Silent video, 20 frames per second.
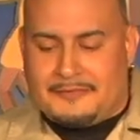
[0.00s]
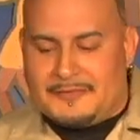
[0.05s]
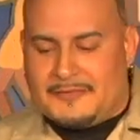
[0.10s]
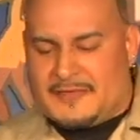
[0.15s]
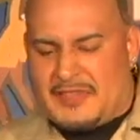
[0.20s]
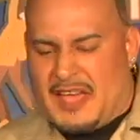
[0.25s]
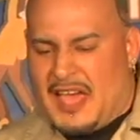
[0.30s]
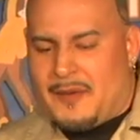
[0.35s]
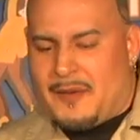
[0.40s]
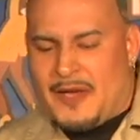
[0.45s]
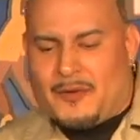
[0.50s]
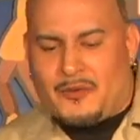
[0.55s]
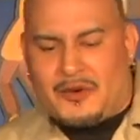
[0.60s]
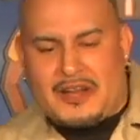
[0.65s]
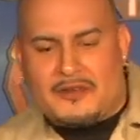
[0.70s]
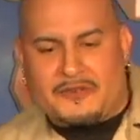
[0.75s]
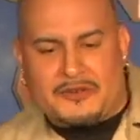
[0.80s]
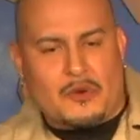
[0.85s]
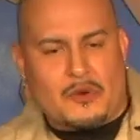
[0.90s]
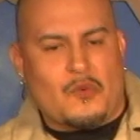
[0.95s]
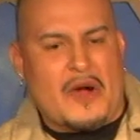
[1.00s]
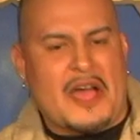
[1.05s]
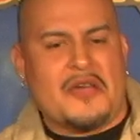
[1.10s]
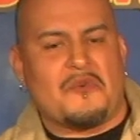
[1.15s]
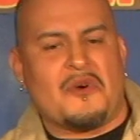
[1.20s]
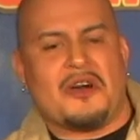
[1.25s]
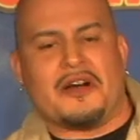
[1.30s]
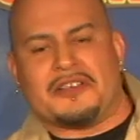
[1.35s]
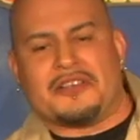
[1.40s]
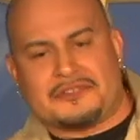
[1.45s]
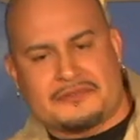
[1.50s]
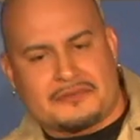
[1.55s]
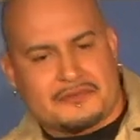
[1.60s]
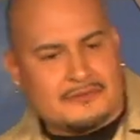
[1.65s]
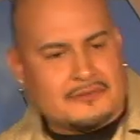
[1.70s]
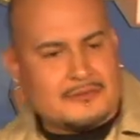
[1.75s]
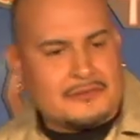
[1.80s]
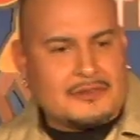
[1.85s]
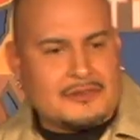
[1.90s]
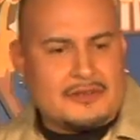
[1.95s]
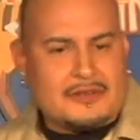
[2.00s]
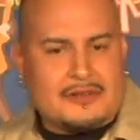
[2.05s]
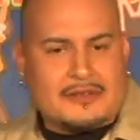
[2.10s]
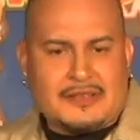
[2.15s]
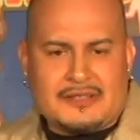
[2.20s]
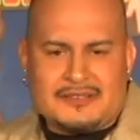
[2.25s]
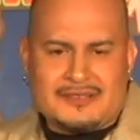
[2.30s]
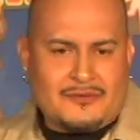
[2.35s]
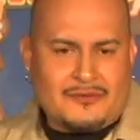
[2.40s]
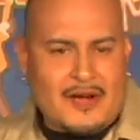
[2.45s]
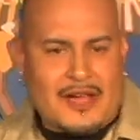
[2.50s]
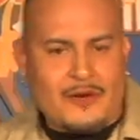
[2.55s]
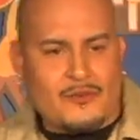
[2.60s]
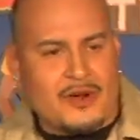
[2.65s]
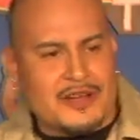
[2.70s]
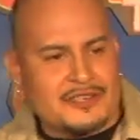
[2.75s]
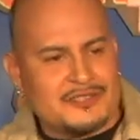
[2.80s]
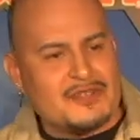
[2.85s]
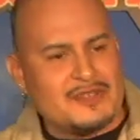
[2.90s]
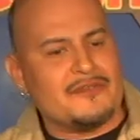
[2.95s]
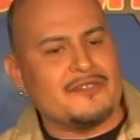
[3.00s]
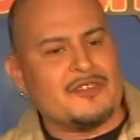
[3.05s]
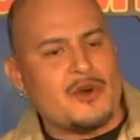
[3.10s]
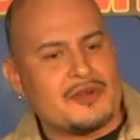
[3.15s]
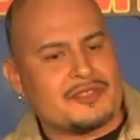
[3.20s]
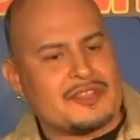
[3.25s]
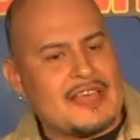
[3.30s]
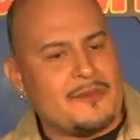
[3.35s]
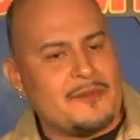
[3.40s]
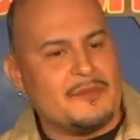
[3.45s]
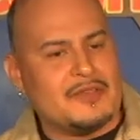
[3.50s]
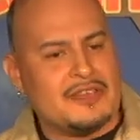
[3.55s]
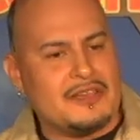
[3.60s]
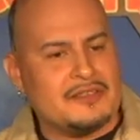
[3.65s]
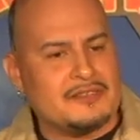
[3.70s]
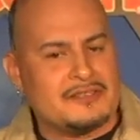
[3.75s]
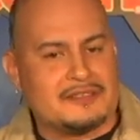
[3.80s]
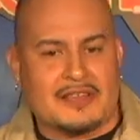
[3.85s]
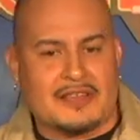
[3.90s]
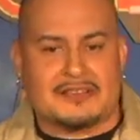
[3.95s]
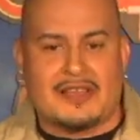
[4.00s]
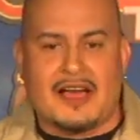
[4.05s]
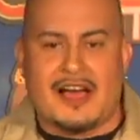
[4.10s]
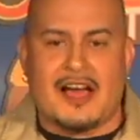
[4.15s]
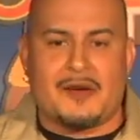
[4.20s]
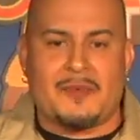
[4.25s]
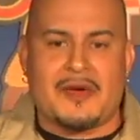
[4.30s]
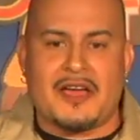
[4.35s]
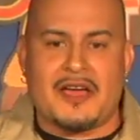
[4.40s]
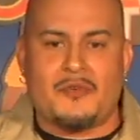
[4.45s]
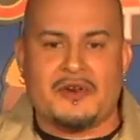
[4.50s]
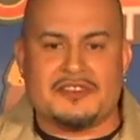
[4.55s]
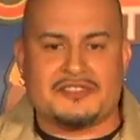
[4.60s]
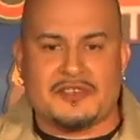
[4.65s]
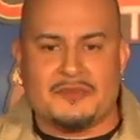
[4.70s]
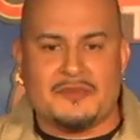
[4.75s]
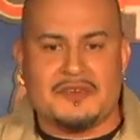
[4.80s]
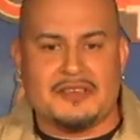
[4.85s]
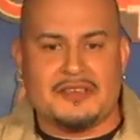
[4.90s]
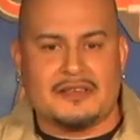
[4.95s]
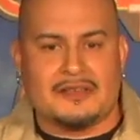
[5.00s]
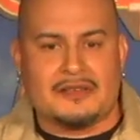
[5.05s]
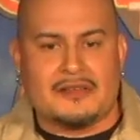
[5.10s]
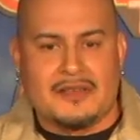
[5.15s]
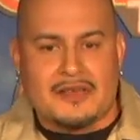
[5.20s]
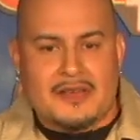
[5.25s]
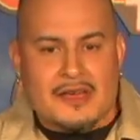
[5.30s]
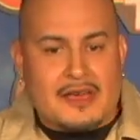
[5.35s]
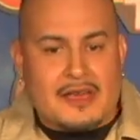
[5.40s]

Yeah, man, whatever, you're whitewashed. I said, whitewashed? Do you even know what that means? He's like, nah, man, what does it mean?